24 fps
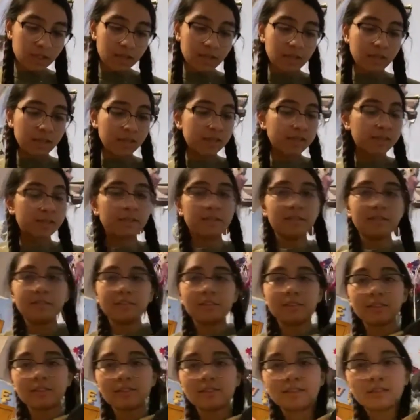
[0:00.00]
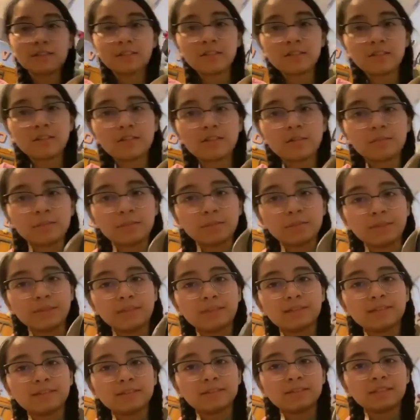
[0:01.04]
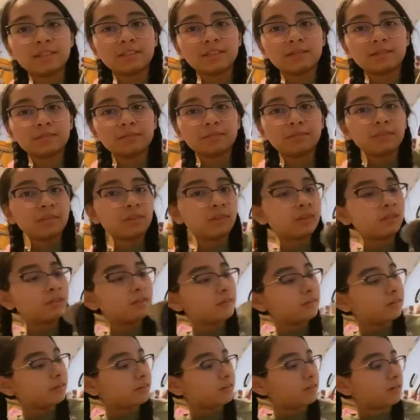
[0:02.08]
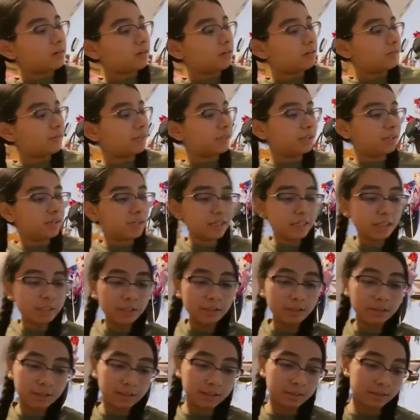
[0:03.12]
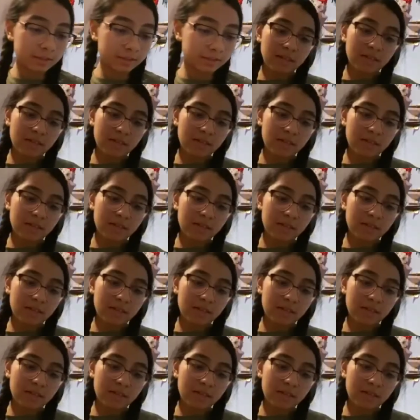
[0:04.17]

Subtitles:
And here you can see all my pens and all my highlighters.